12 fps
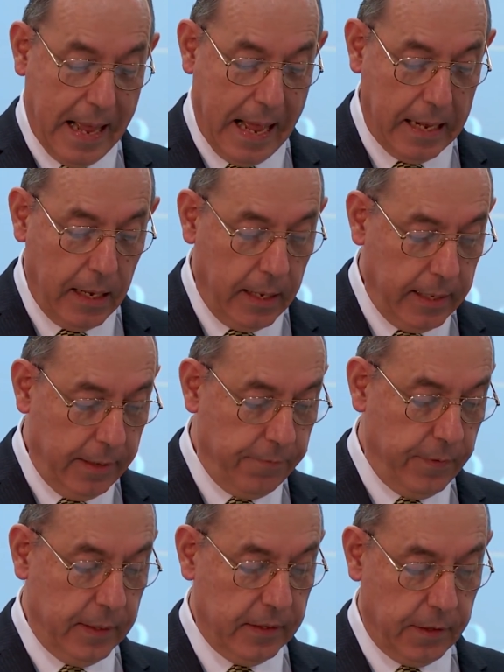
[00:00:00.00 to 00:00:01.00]
and
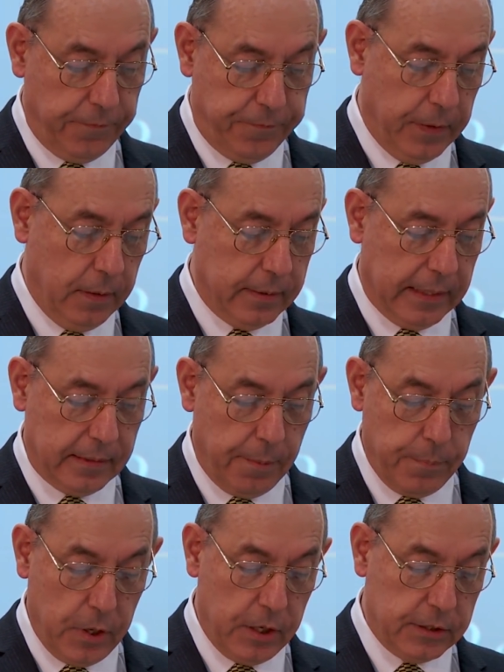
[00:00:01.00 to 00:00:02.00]
leaving the field at
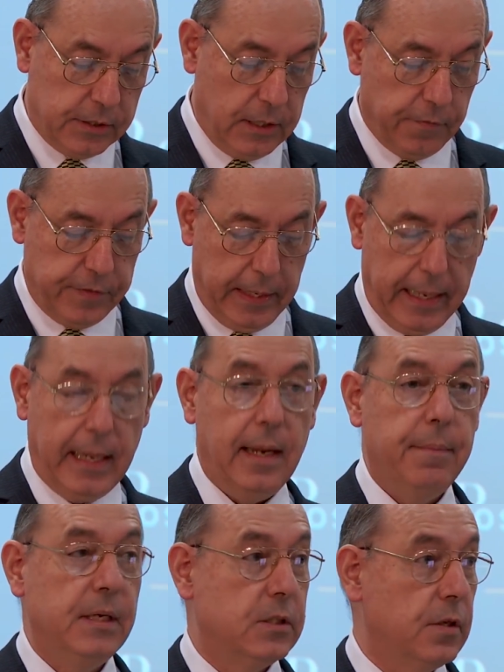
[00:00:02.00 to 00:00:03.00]
the mercy of the
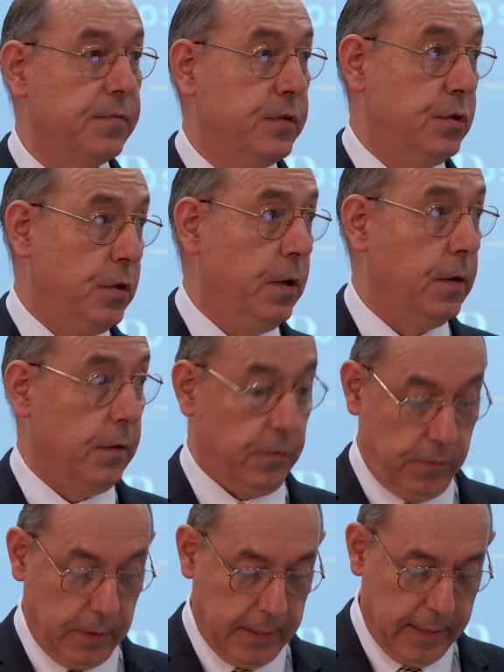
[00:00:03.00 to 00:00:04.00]
enemies of the
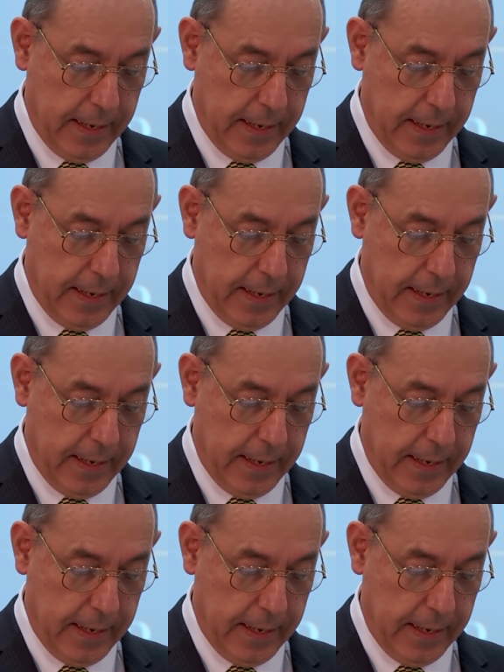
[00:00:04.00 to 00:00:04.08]
Church.